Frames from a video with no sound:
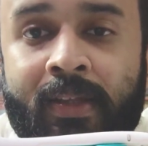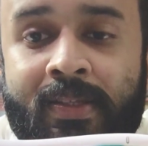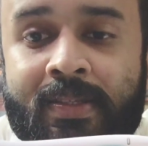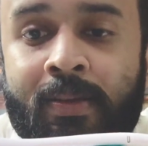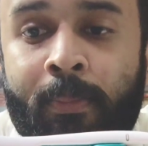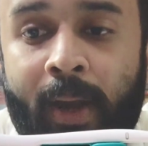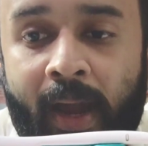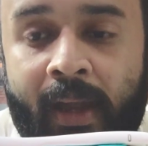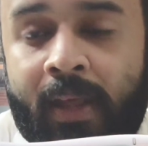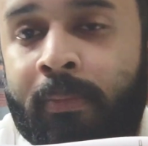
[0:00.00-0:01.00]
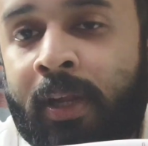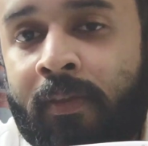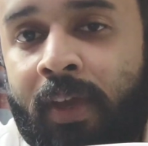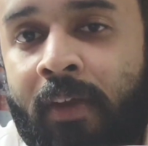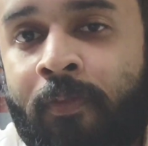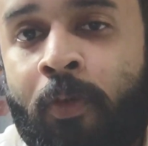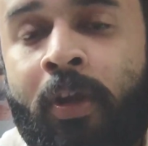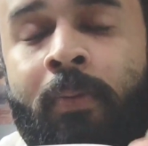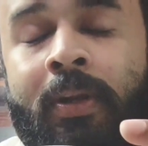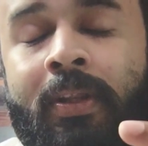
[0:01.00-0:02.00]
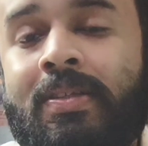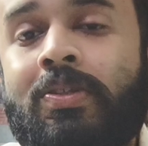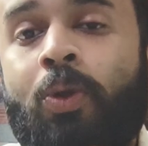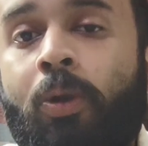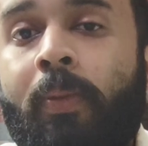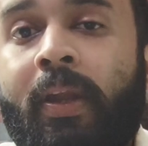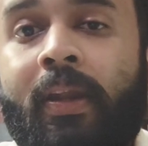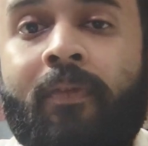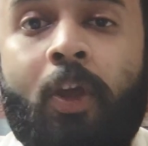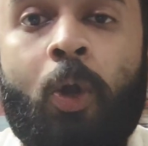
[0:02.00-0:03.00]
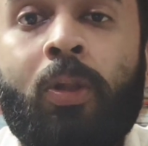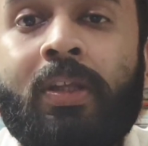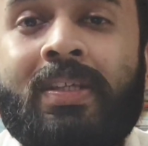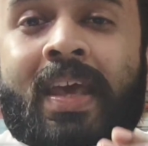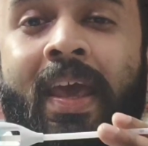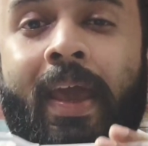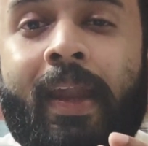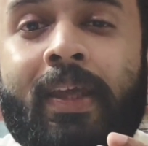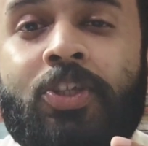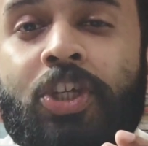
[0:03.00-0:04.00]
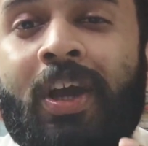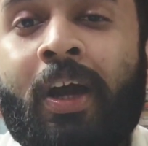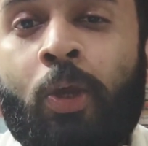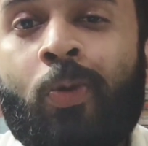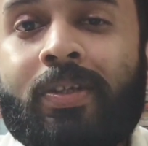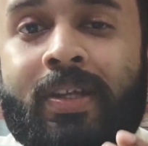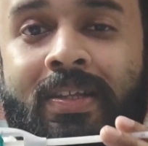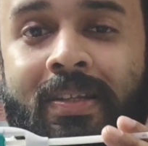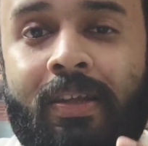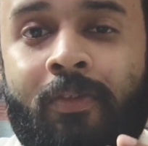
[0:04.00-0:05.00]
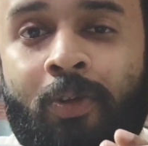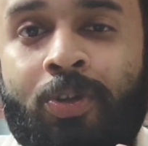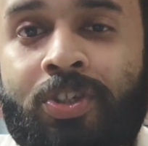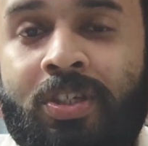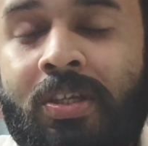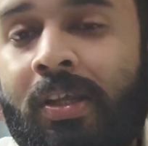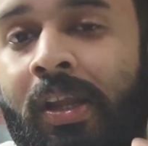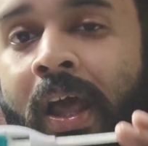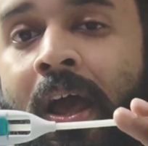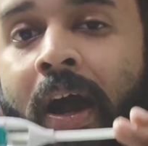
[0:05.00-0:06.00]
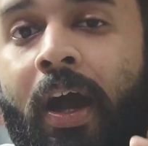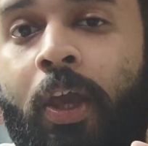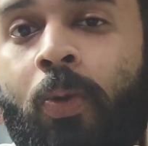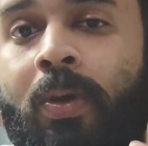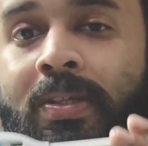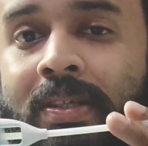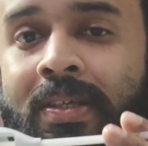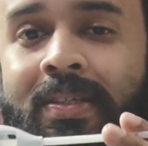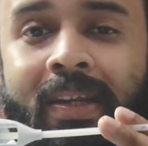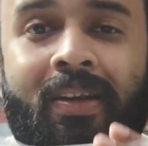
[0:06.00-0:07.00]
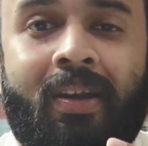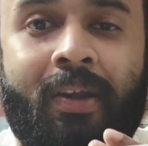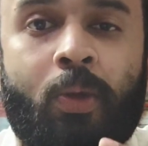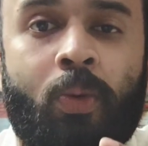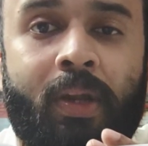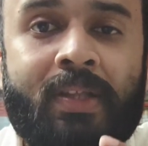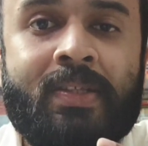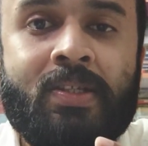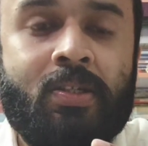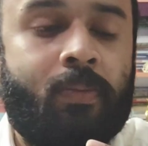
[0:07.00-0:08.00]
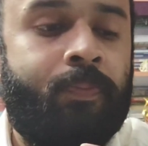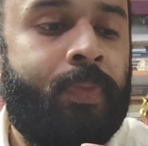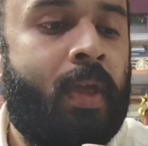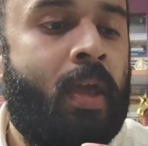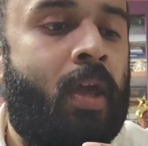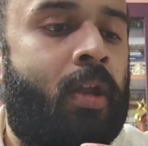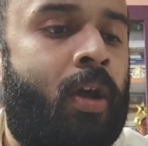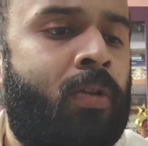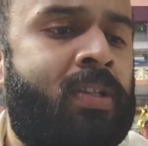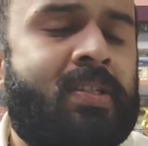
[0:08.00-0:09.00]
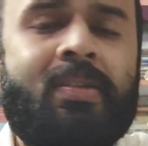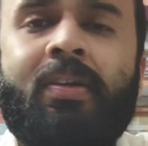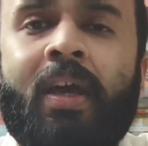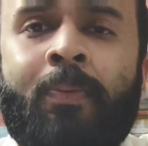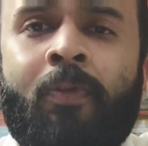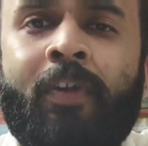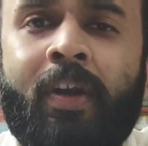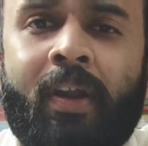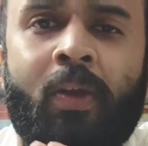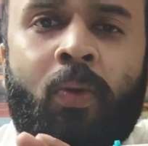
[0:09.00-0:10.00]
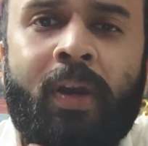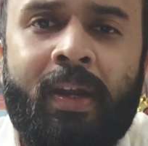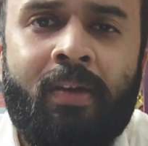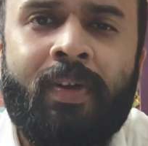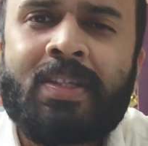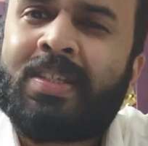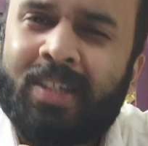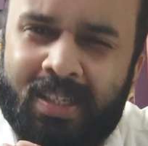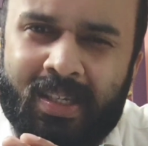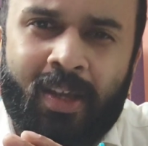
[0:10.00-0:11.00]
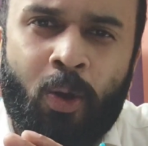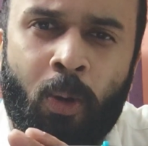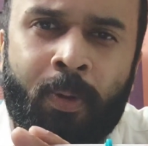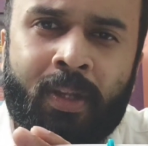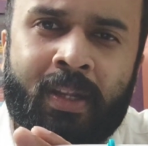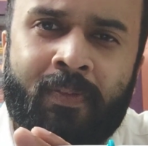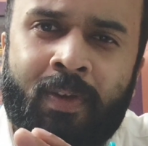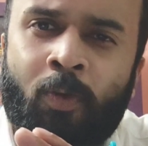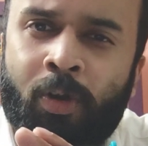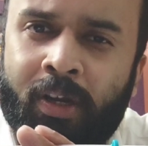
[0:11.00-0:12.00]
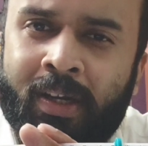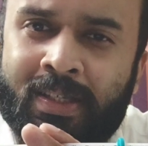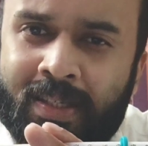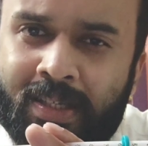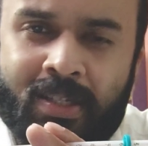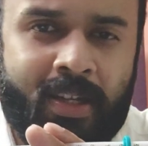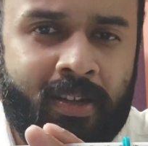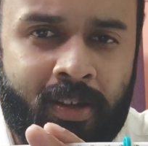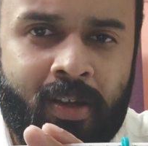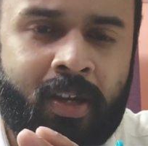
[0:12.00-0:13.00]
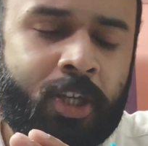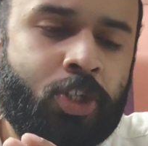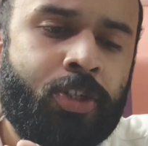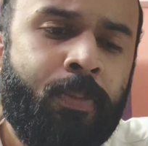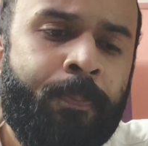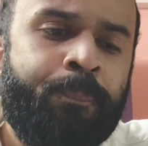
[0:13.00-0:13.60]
This is a brand name that we have for it, but this is not Mirena. We call this LNG IUS, that is levonorgestrel IUS is intrauterine system. Now this is a type of intrauterine device just like copper T that we have already discussed in an earlier lecture.